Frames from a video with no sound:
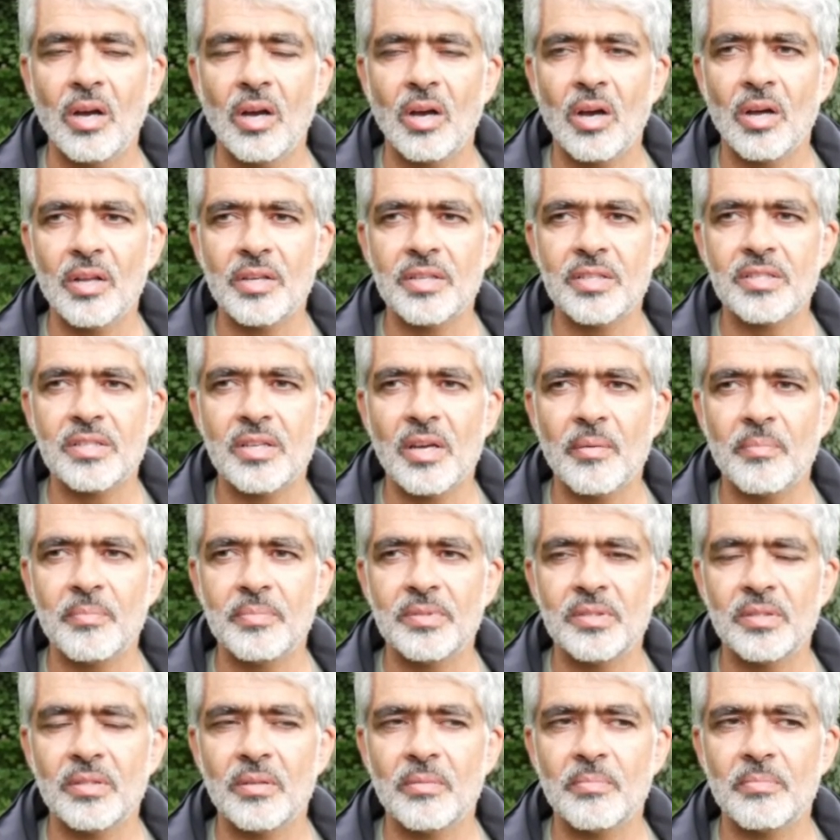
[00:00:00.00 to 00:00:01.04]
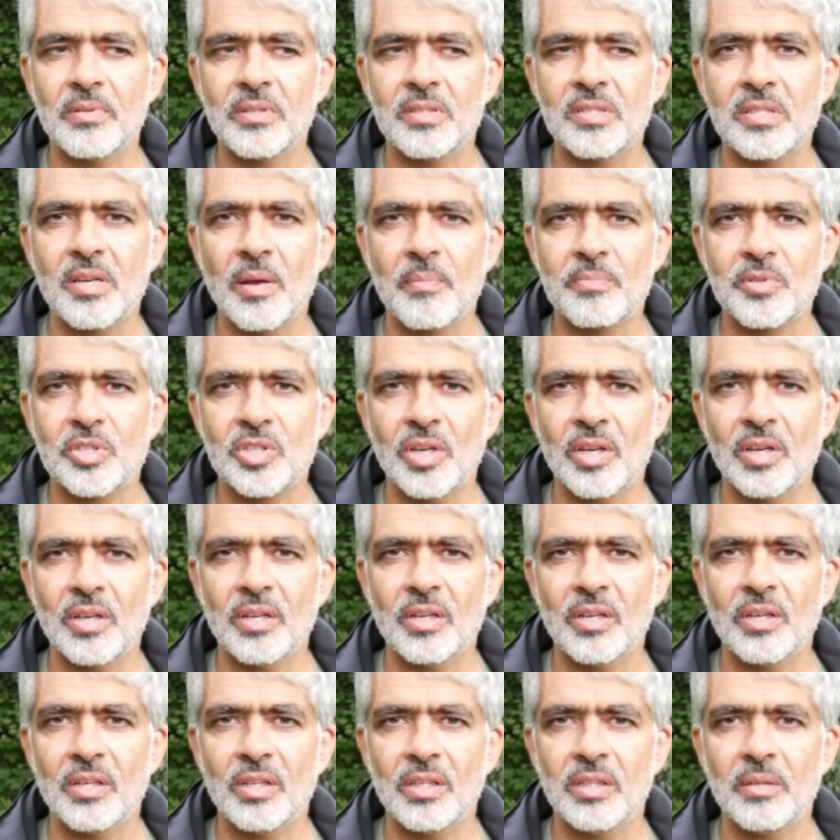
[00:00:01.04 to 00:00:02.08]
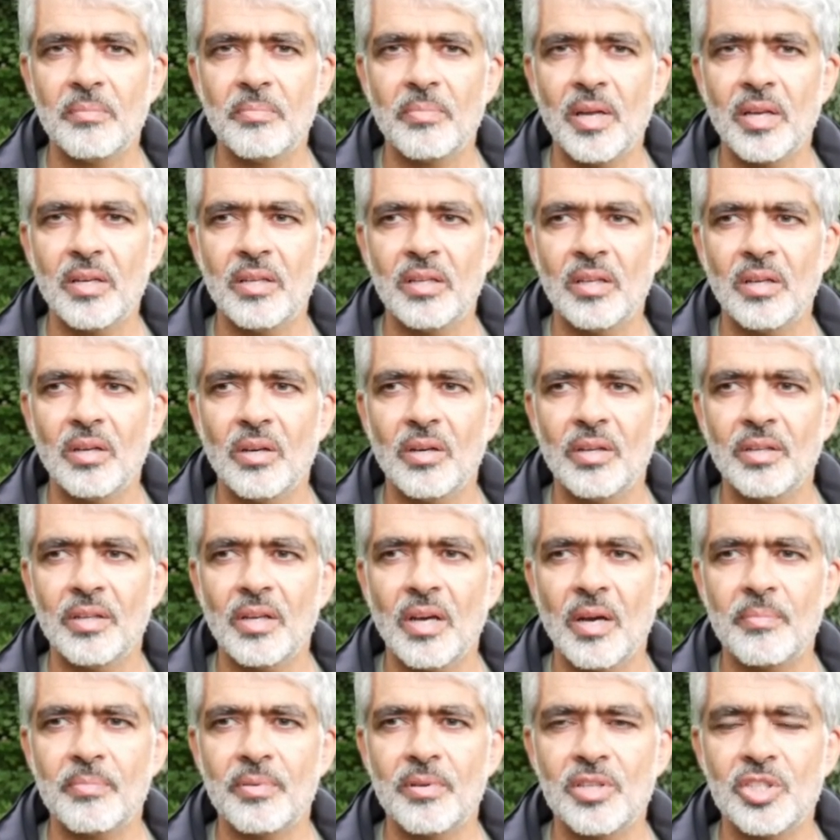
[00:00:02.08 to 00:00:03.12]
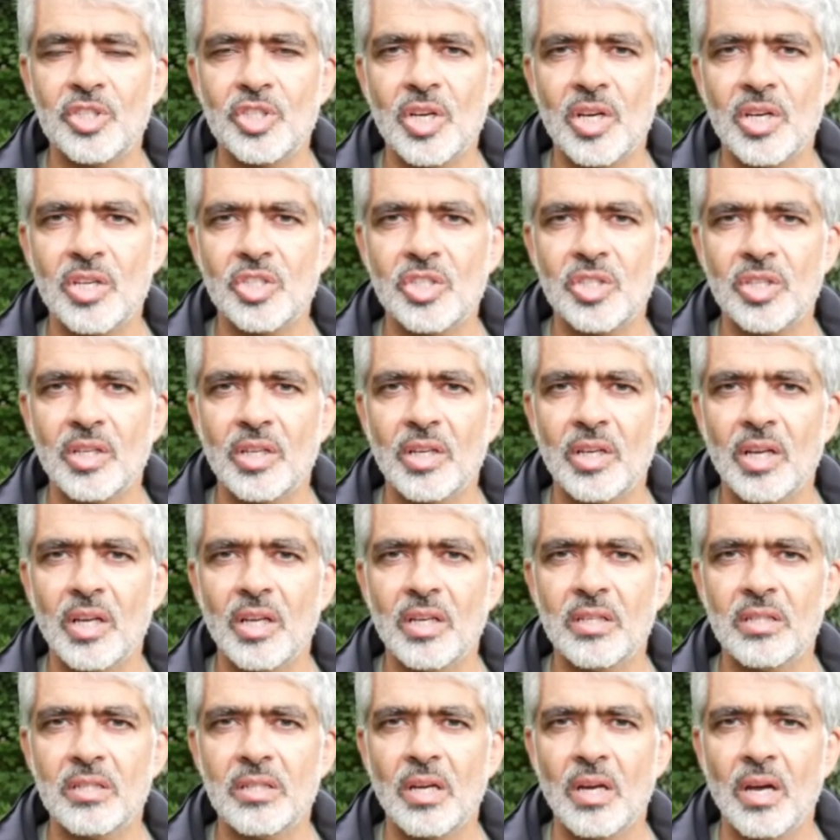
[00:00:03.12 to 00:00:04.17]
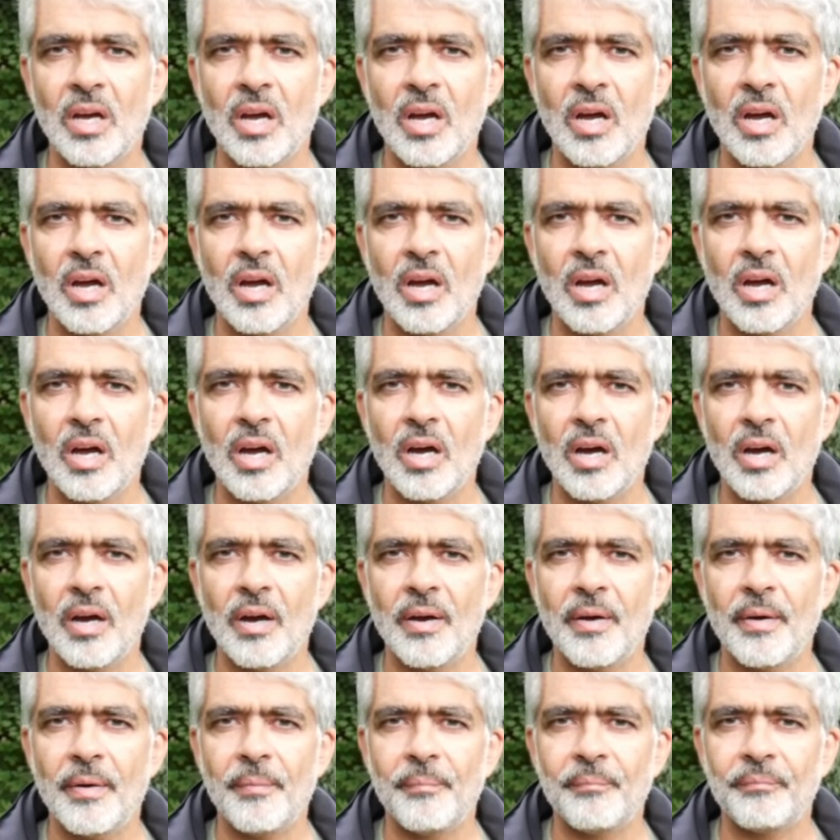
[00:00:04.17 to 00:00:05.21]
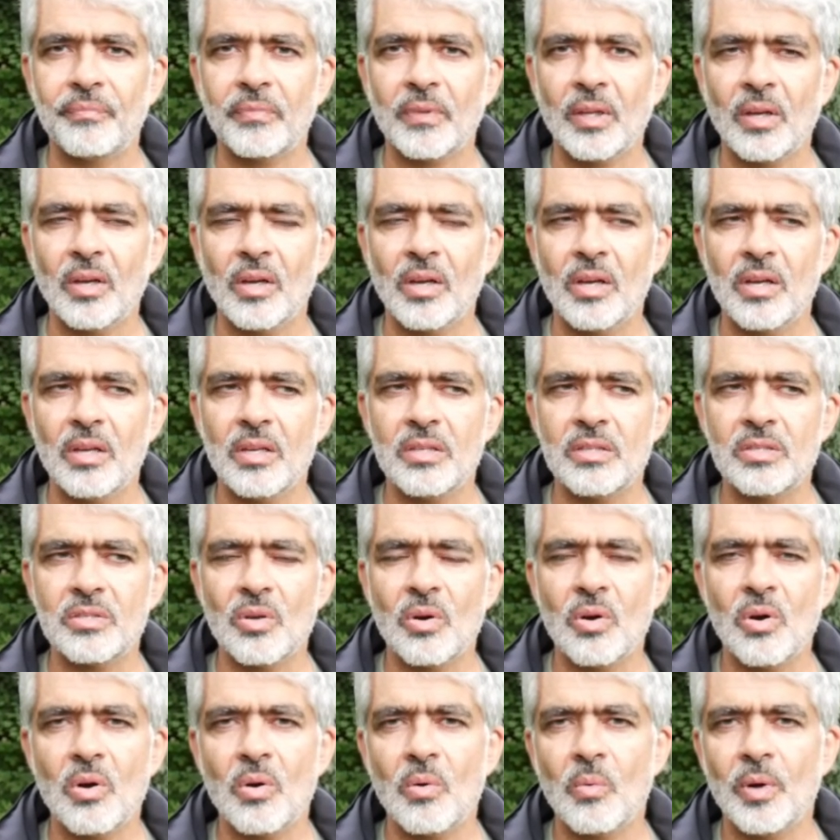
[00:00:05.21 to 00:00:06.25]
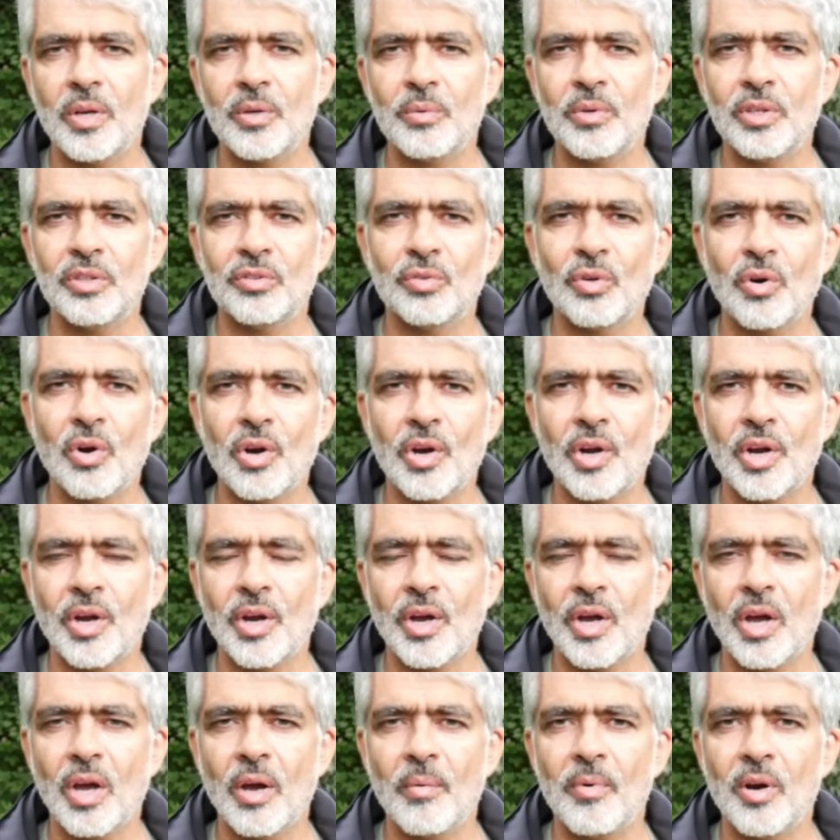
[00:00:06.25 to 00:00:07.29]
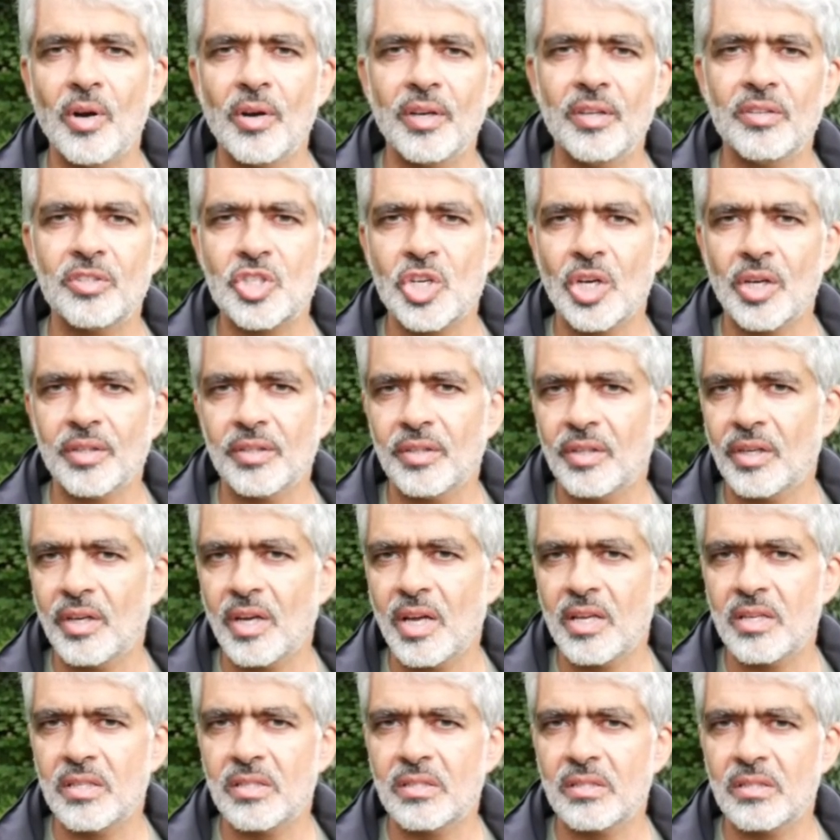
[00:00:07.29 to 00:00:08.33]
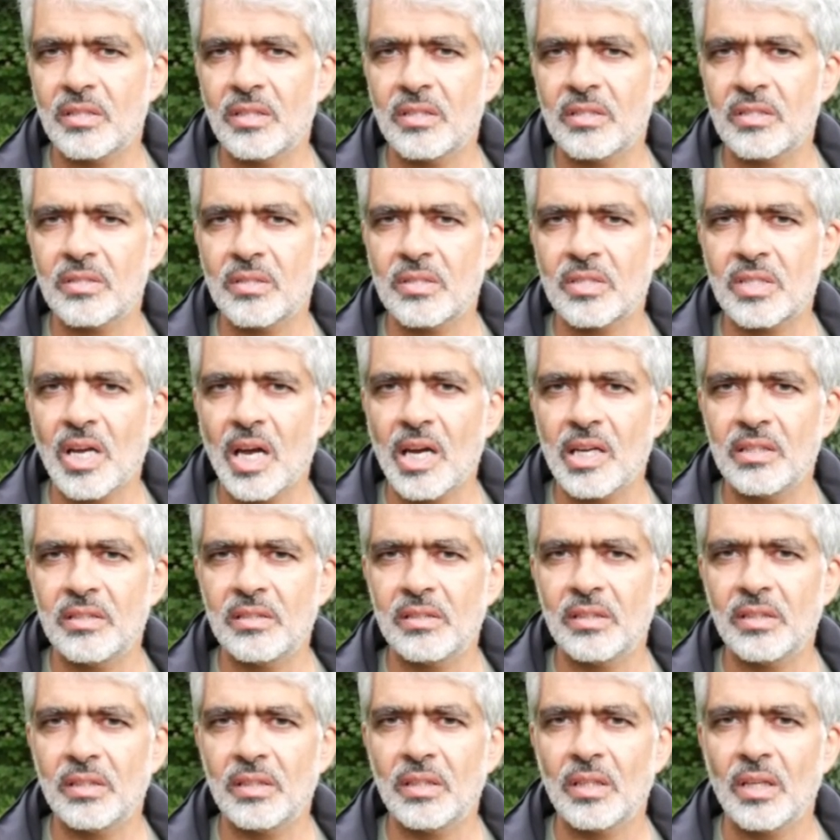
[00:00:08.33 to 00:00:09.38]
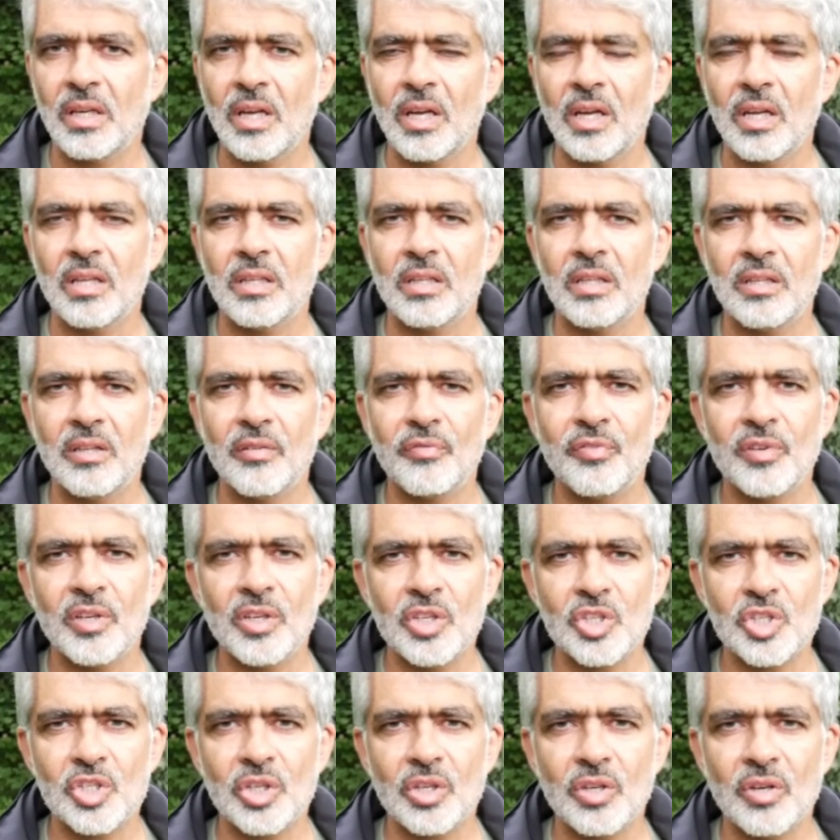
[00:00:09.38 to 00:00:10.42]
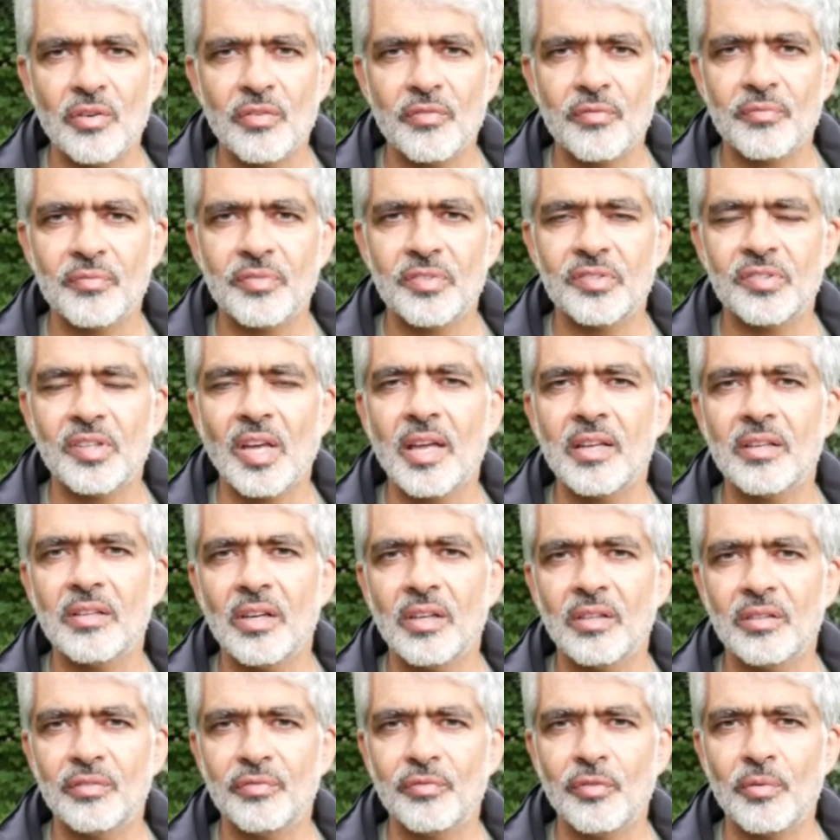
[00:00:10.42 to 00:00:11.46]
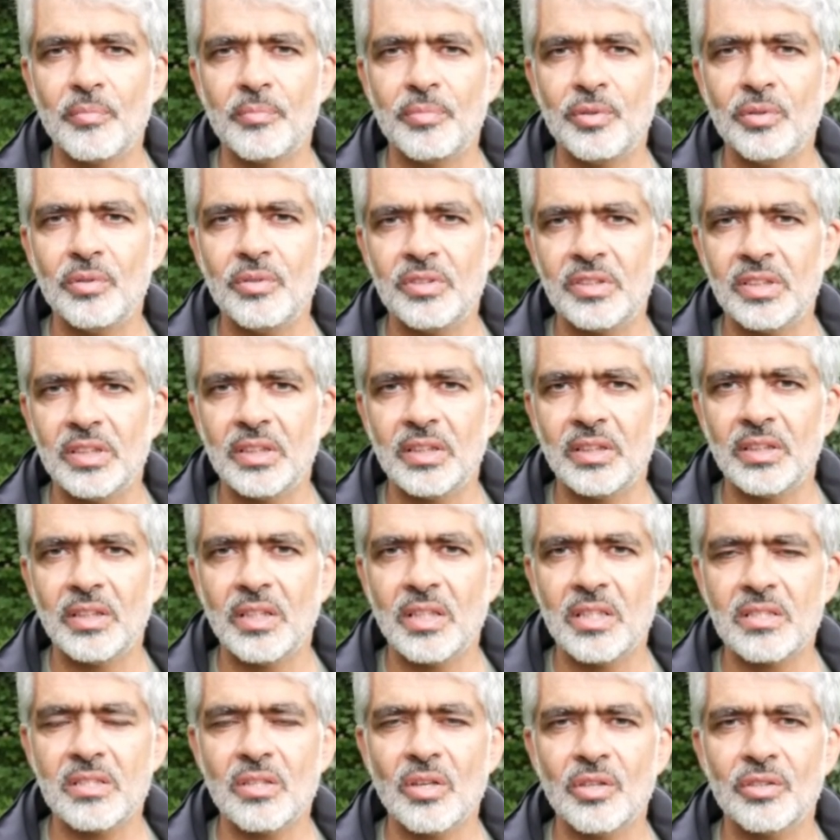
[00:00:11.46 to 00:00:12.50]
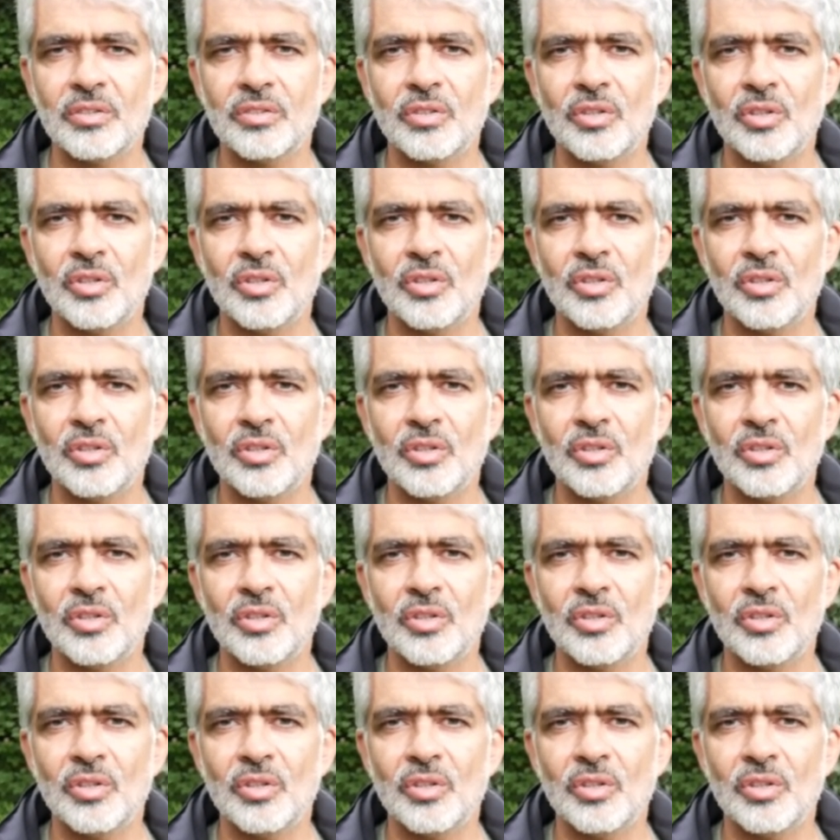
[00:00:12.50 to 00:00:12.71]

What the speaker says: concept, perception, depending on appreciation. And so when we talk among each other, as in society, the definition of standard for beauty is not